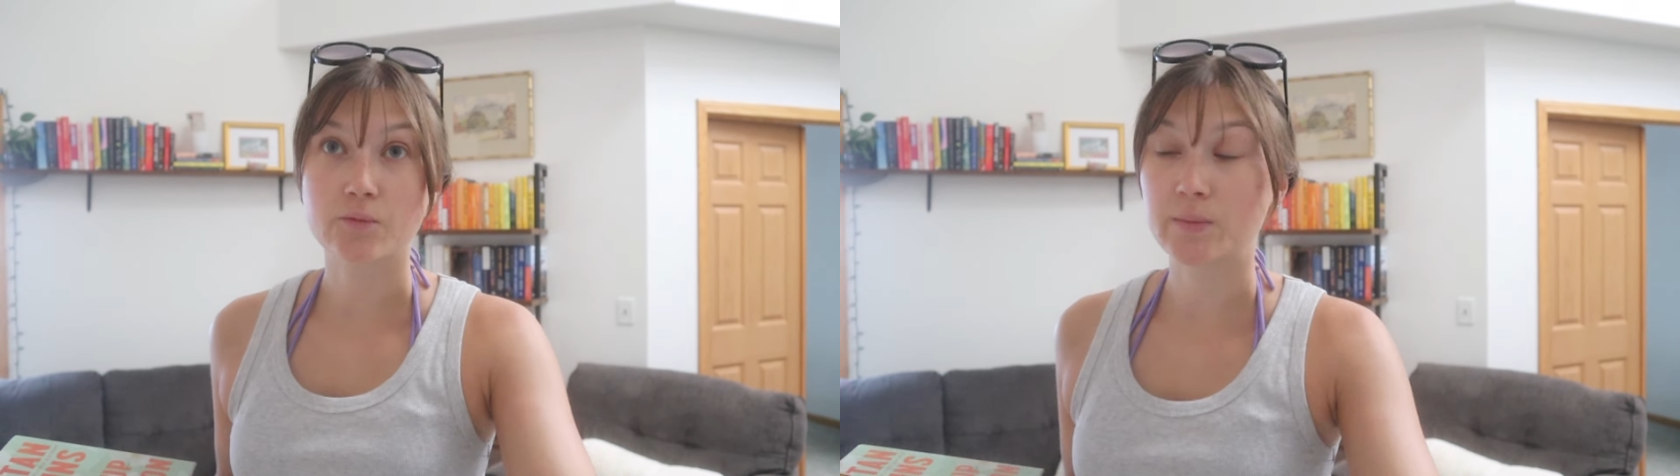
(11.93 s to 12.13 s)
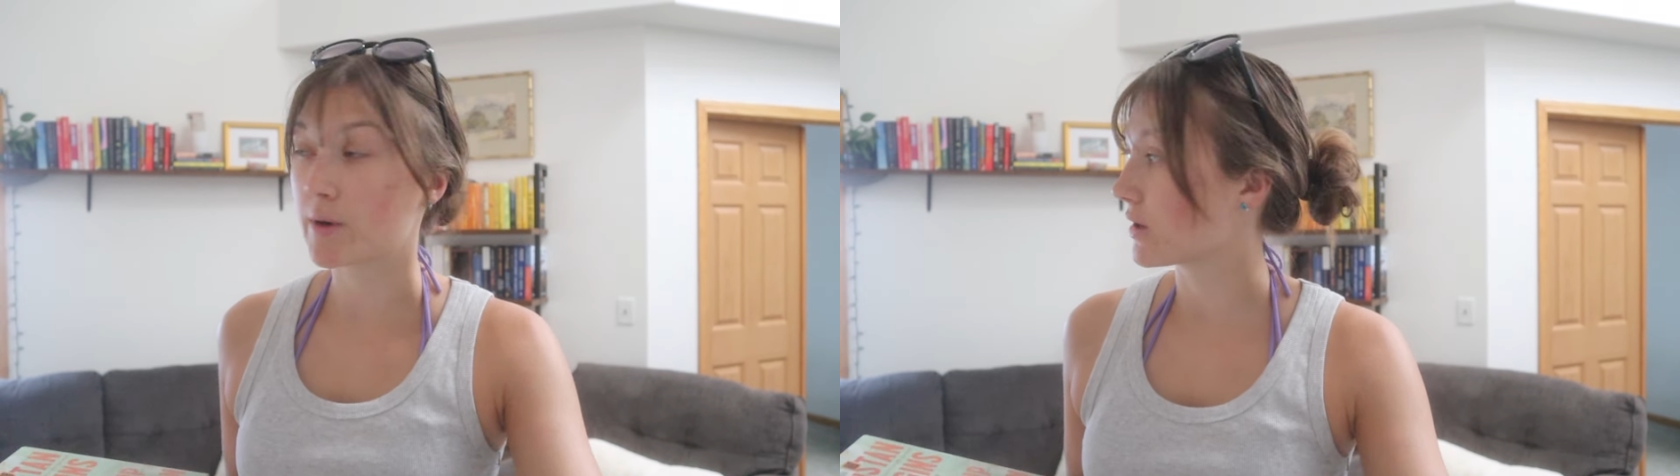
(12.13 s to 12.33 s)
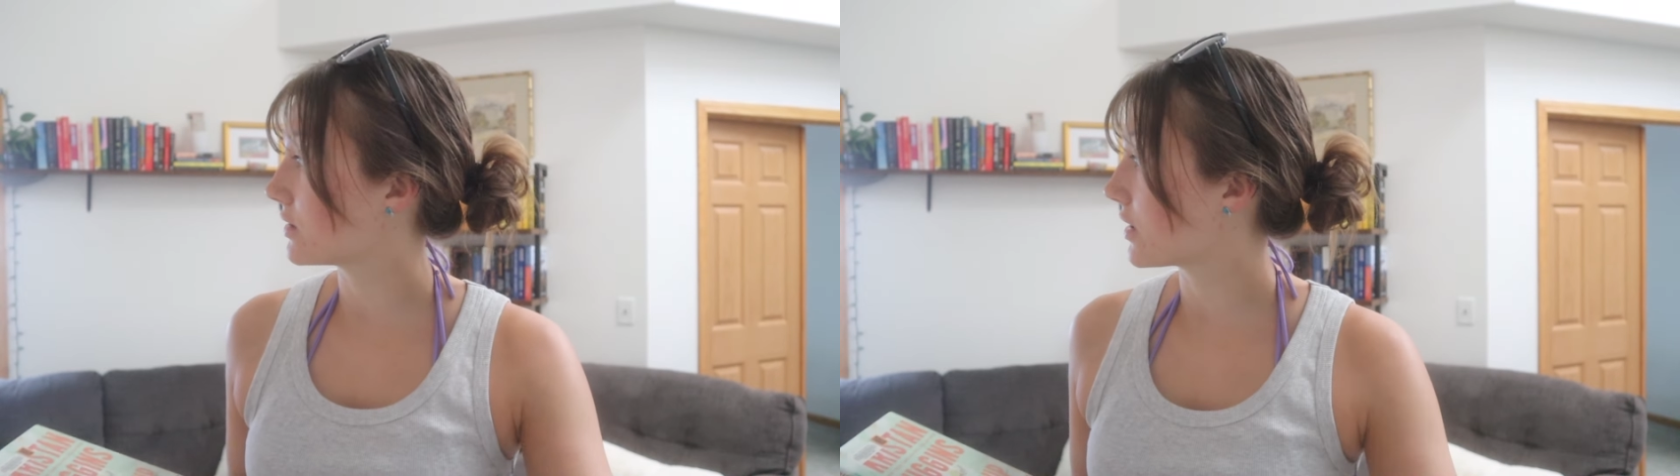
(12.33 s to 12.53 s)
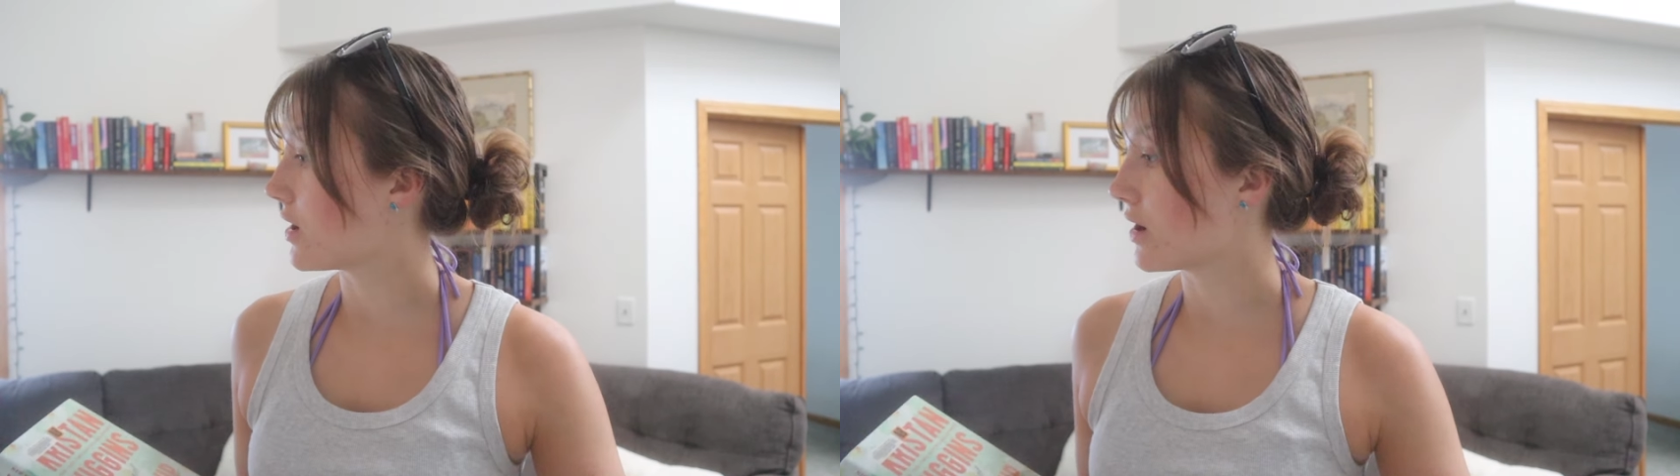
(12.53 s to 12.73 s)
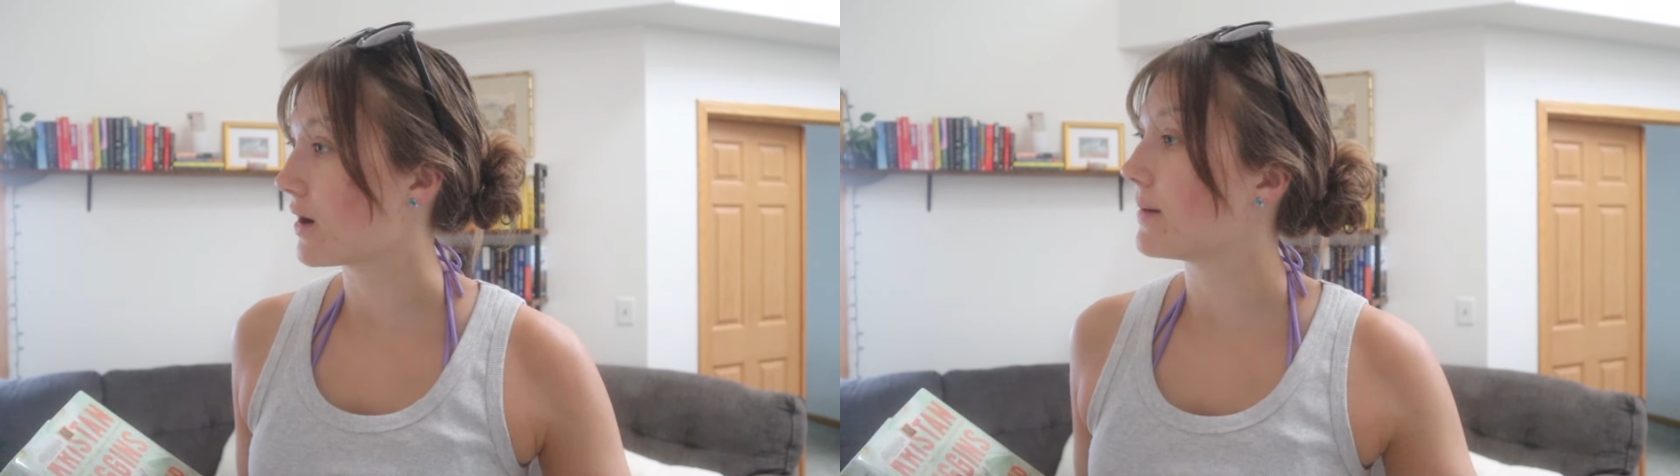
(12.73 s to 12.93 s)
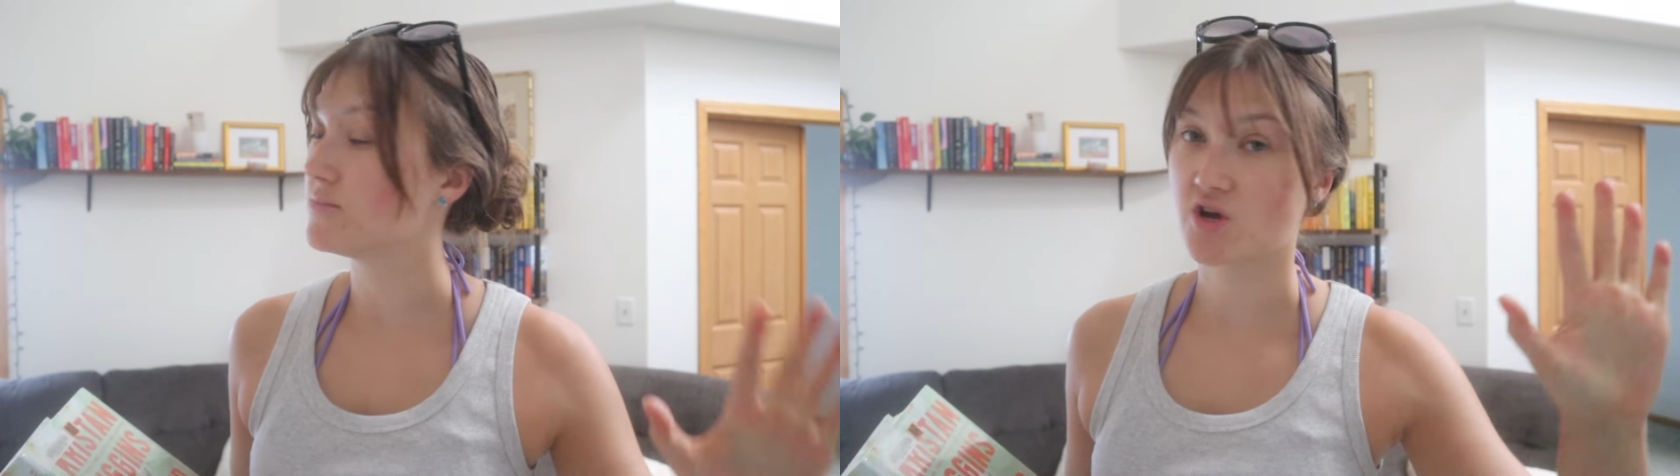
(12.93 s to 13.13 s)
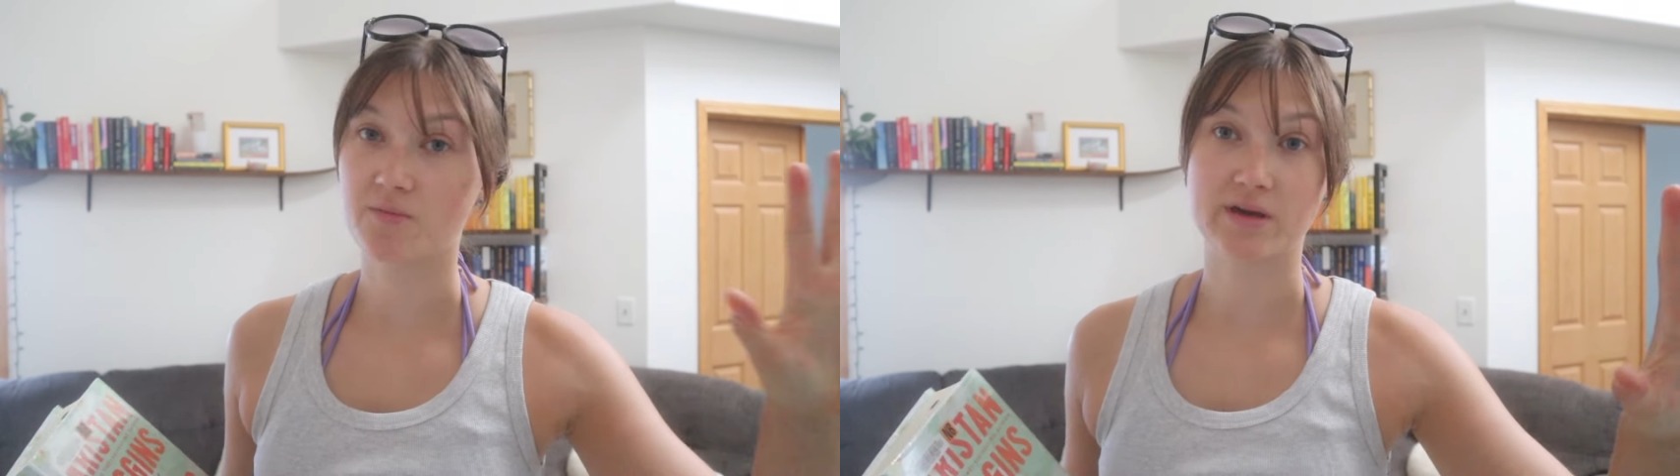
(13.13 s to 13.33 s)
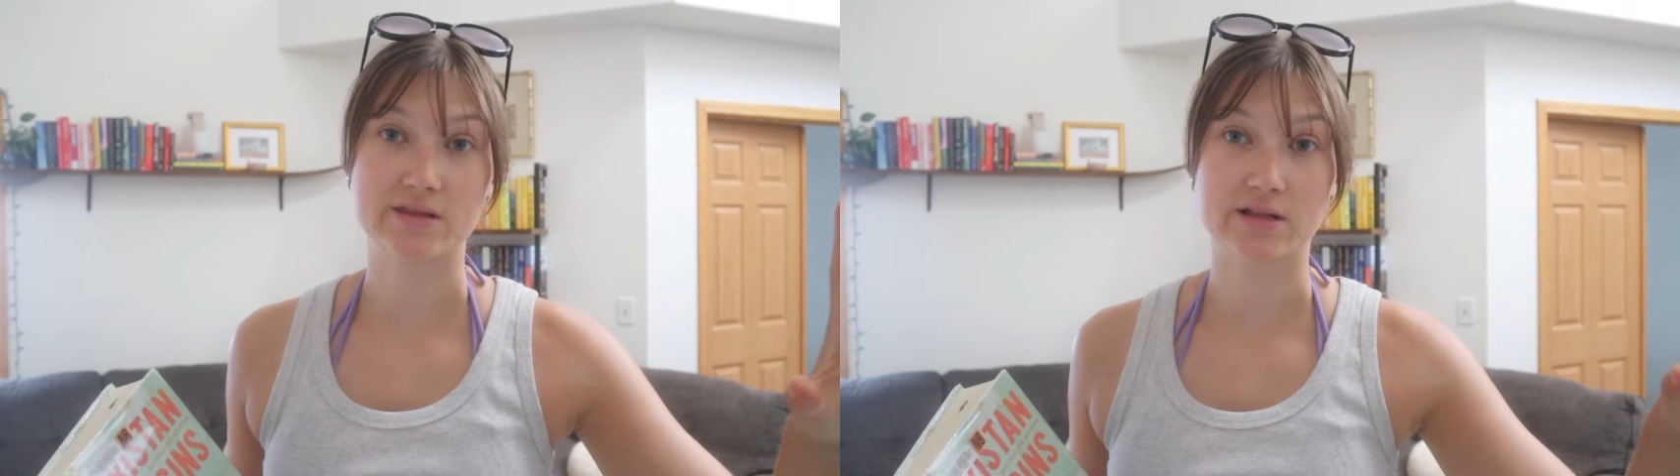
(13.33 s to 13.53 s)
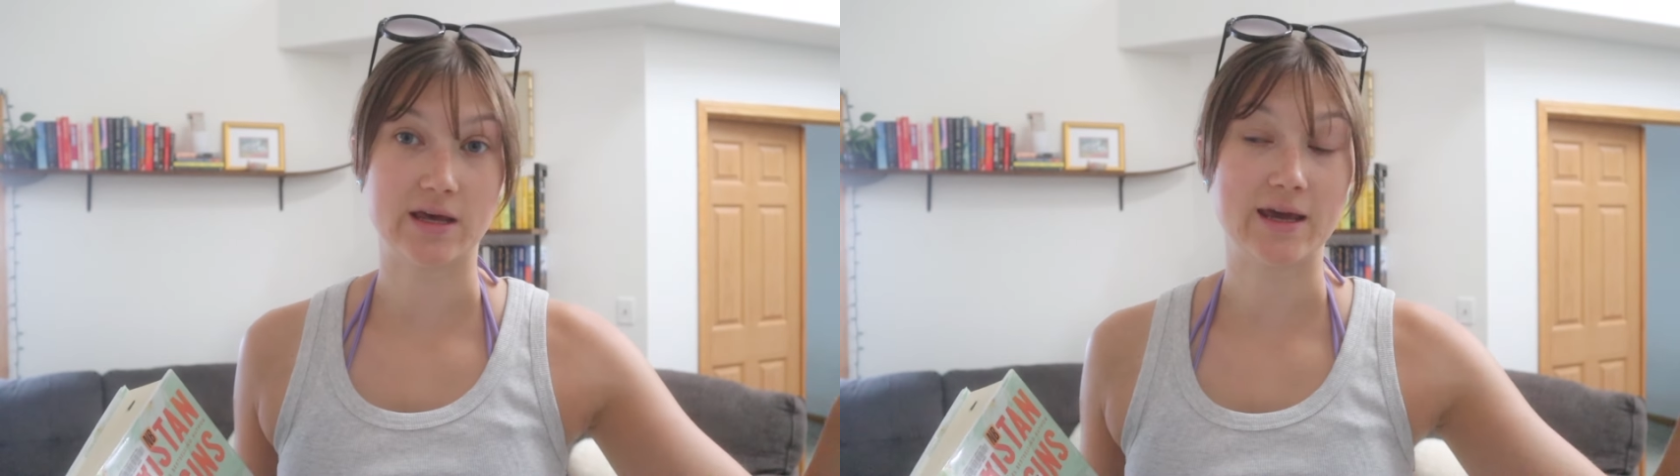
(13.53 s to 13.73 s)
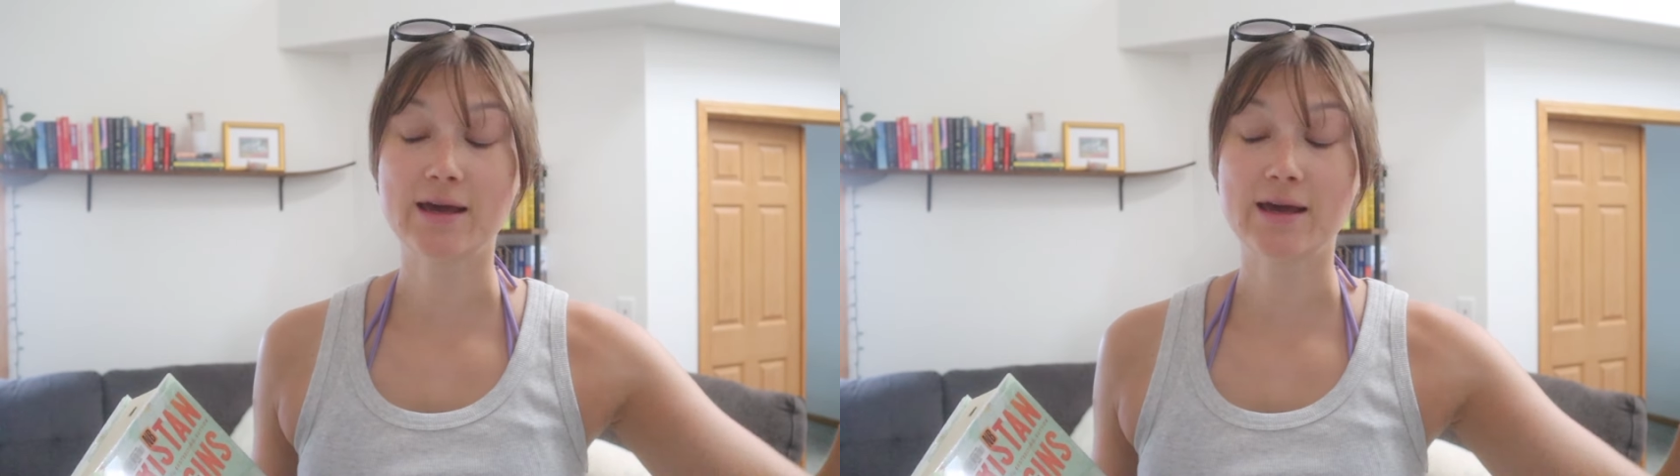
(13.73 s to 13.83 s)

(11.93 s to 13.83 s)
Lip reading: we park the car, I'm jumping in the lake.